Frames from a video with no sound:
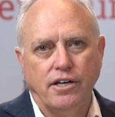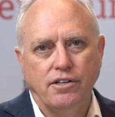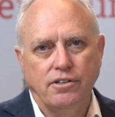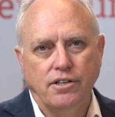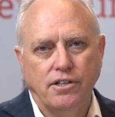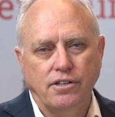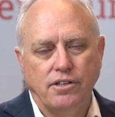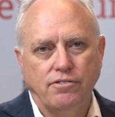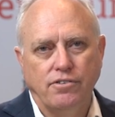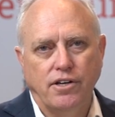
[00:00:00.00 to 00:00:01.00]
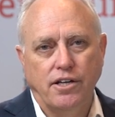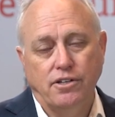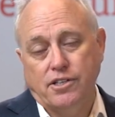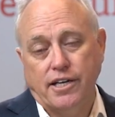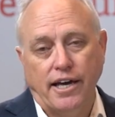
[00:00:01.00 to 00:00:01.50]
and
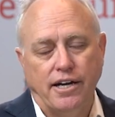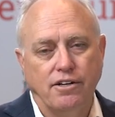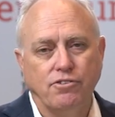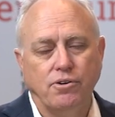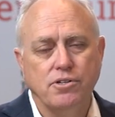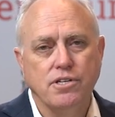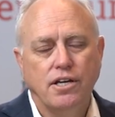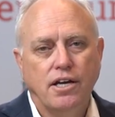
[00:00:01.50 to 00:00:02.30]
into Canada, of course.